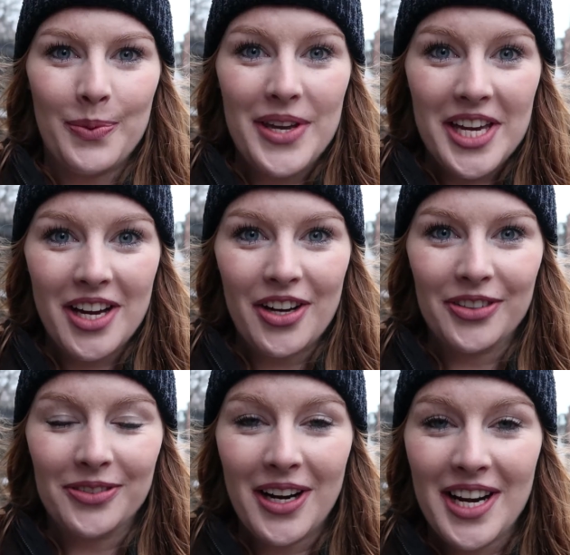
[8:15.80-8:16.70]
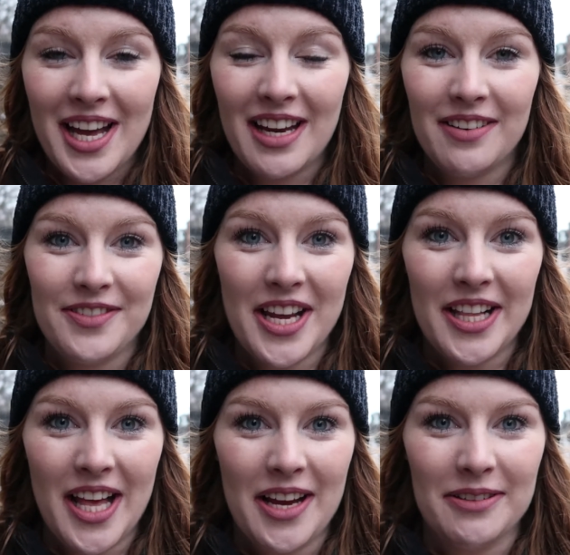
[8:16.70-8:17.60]
We are running out of
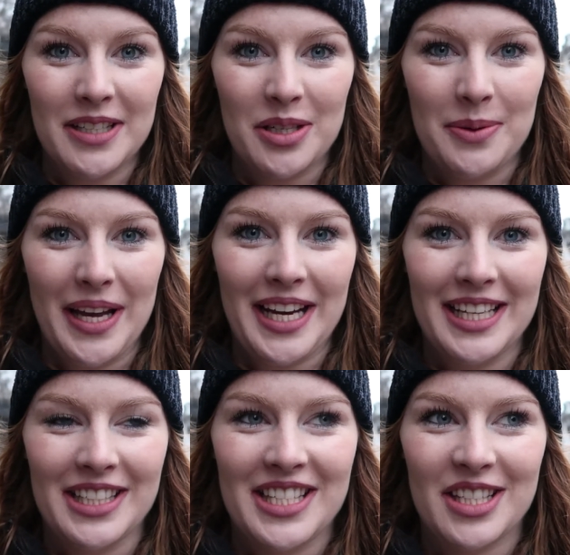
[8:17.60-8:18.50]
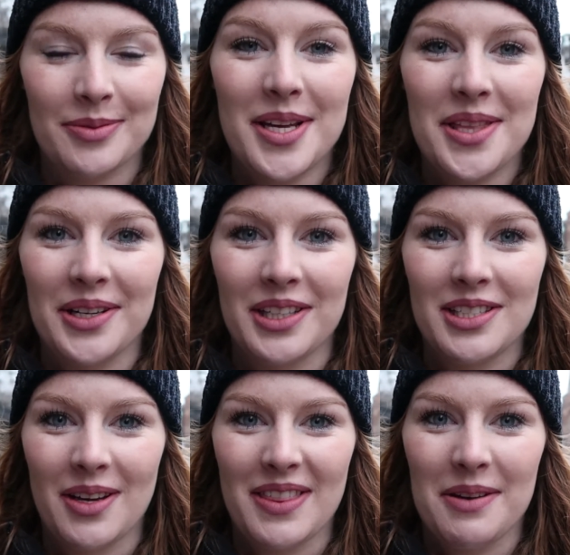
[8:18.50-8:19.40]
daylight real quick. It's 3:30,
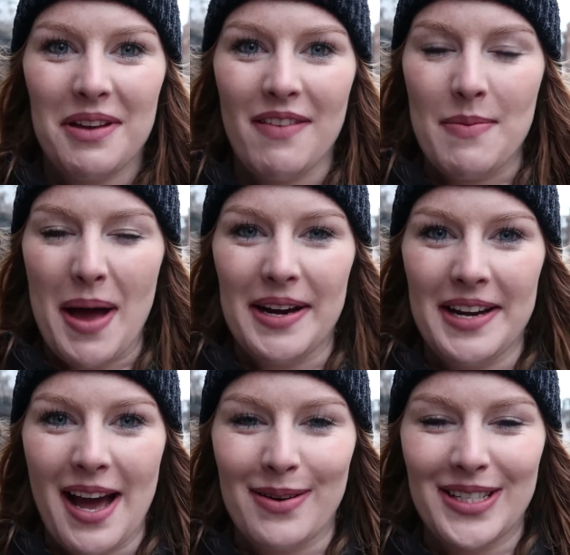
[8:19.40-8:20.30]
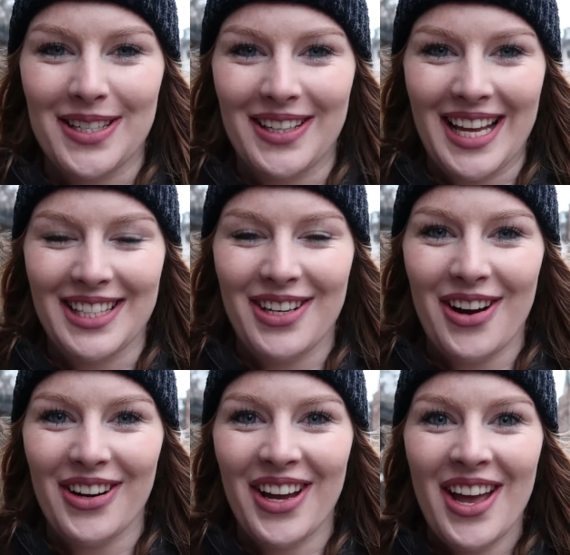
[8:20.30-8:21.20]
so I think we have about an hour till it gets
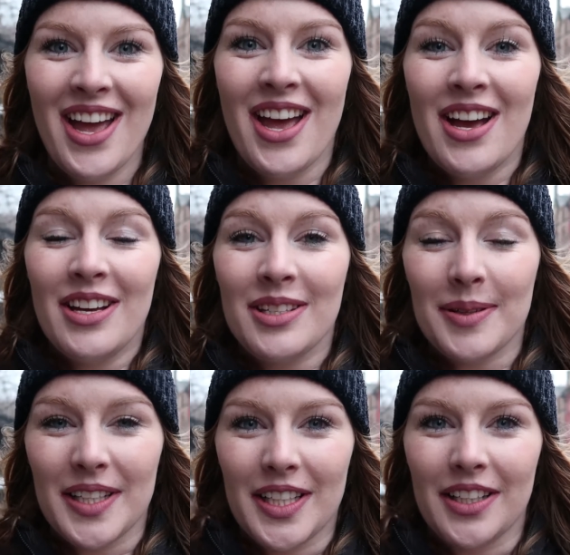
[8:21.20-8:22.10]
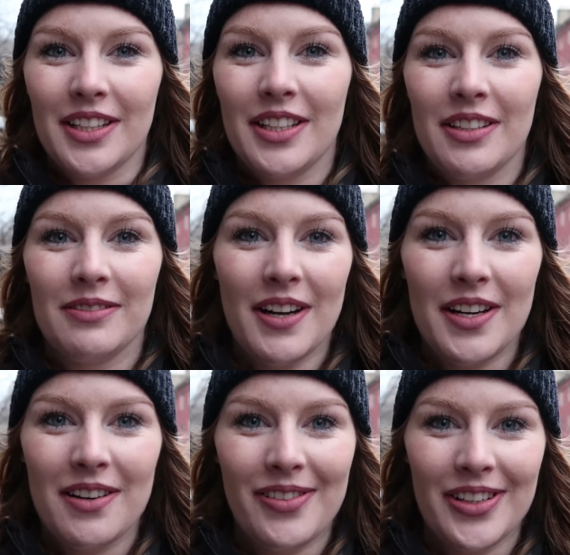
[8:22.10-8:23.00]
dark. So we're gonna
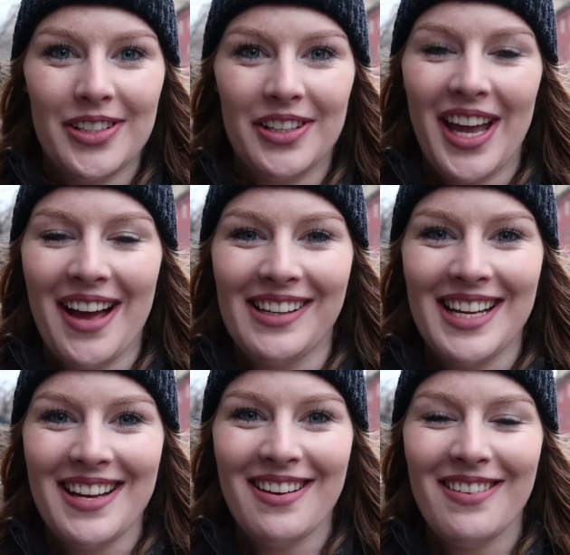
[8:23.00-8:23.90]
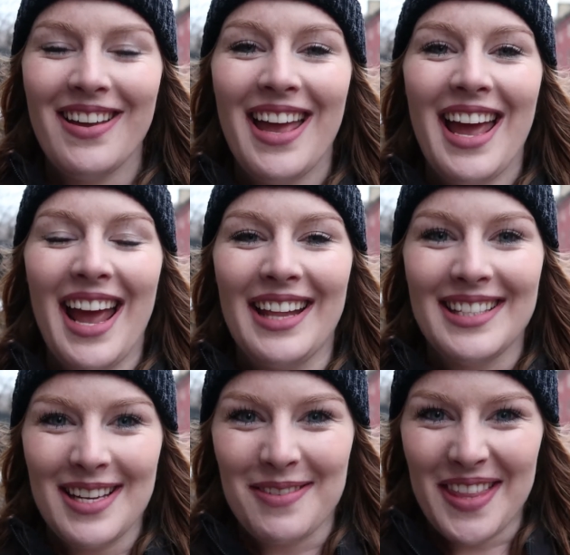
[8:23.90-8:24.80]
run over to Countin Hill and
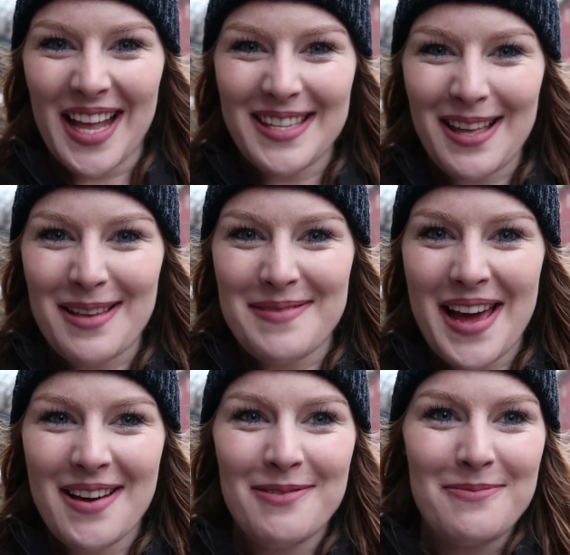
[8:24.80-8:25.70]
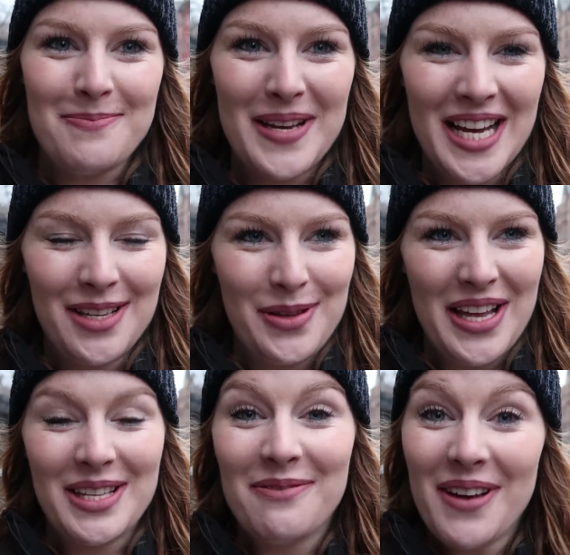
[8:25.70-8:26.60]
see what that's all about because
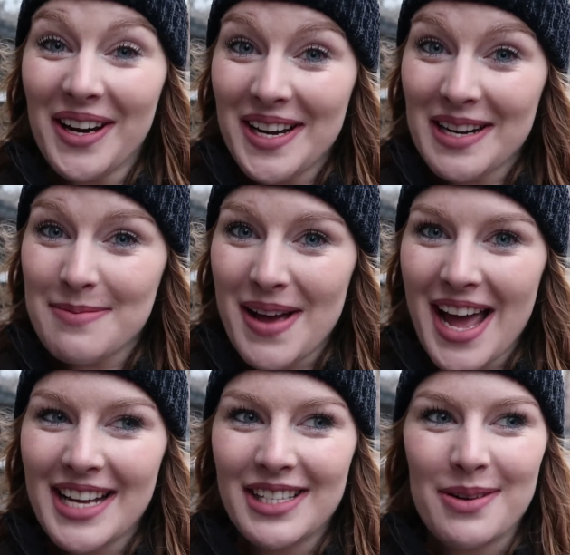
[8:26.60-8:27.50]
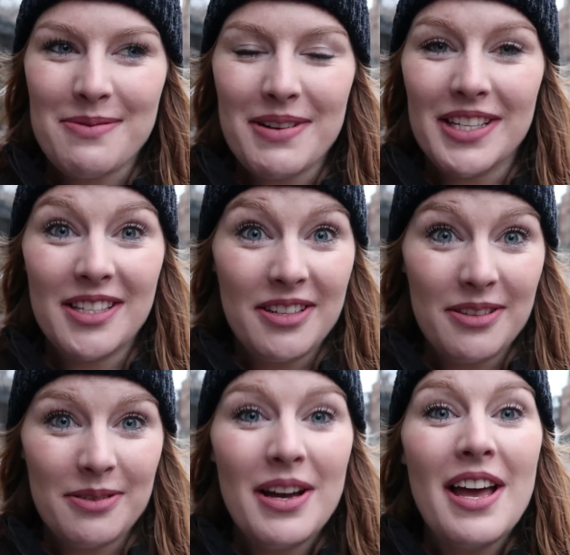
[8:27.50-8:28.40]
it's very nearby, so we wanted to
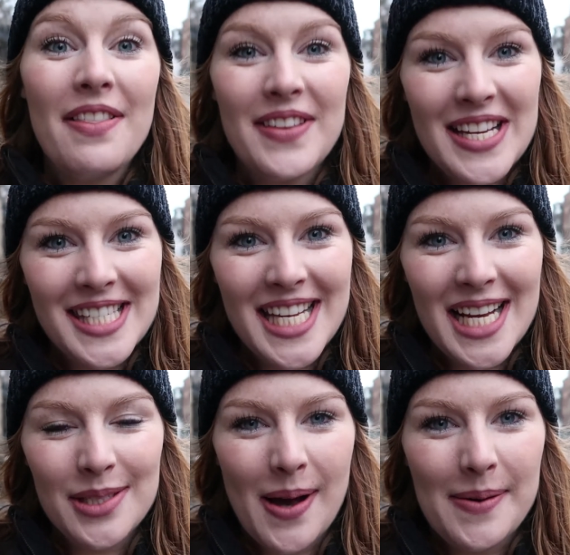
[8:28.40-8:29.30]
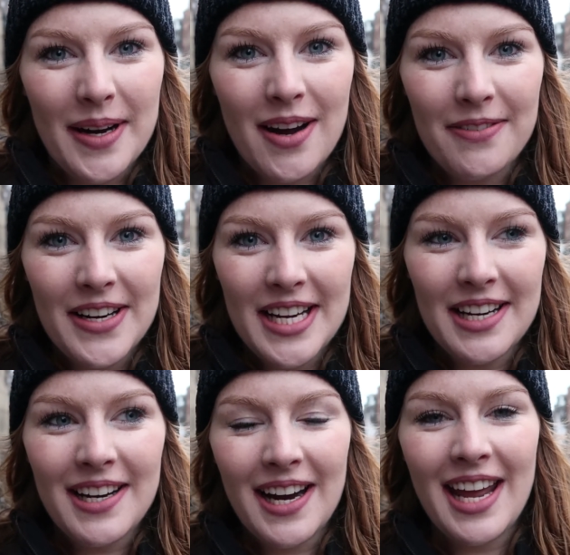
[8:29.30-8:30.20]
do these things while we're over here